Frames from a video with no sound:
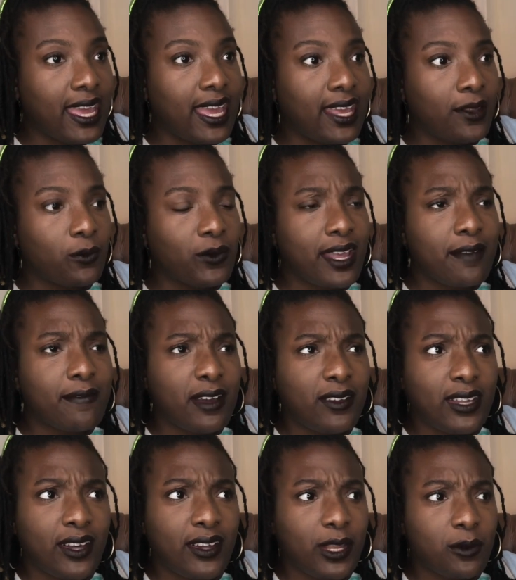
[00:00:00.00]
And when I
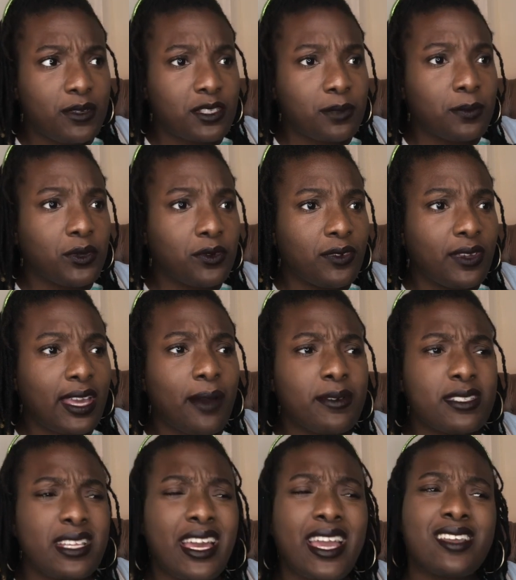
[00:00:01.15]
found out it was a movie, I
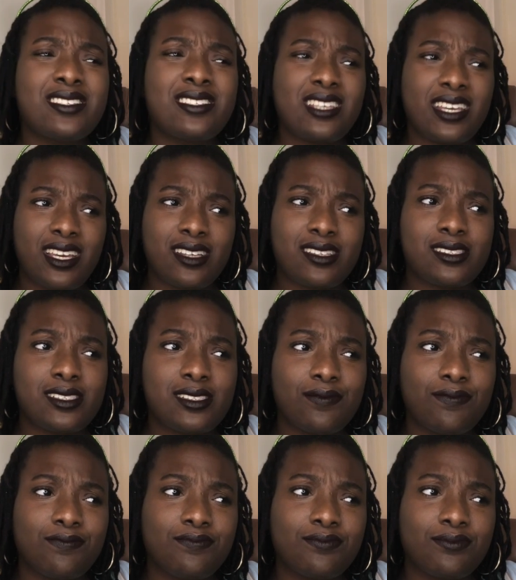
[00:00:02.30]
was like, sis,
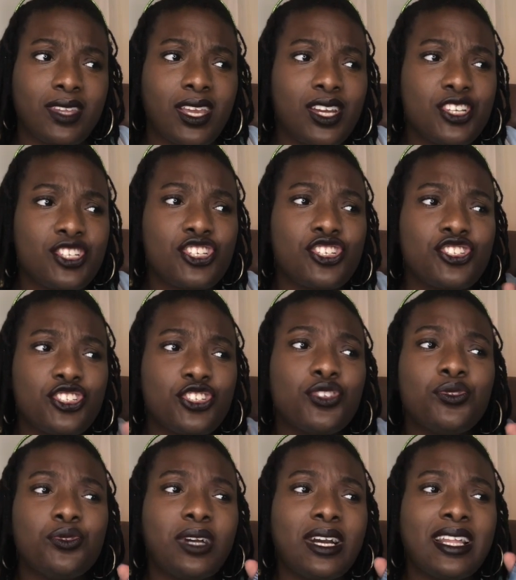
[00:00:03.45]
should
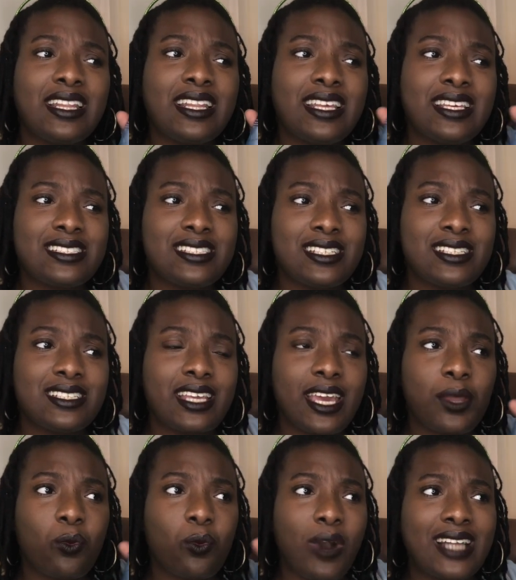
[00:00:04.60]
you listen
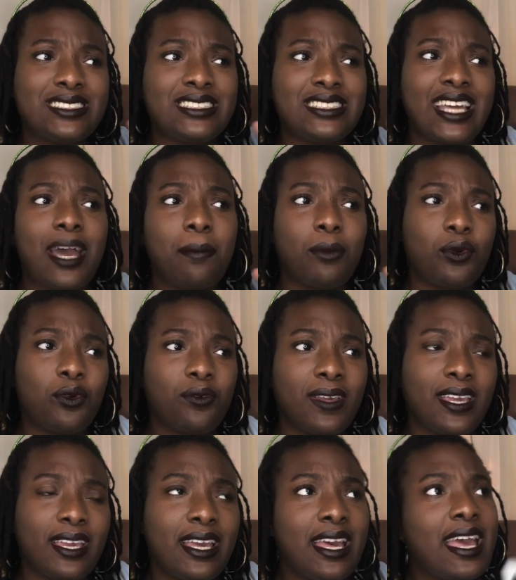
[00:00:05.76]
and watch that
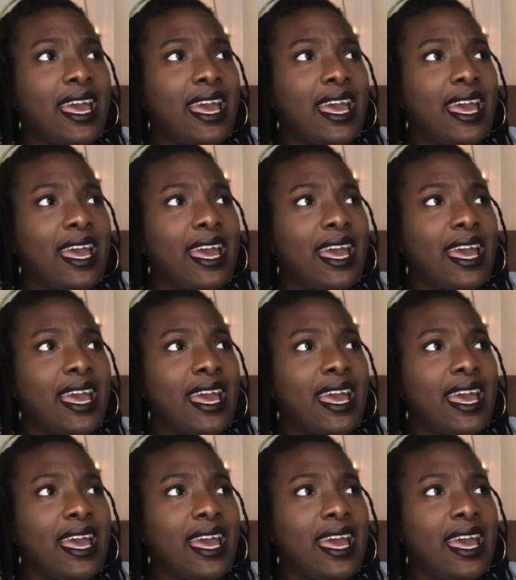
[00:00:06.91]
movie?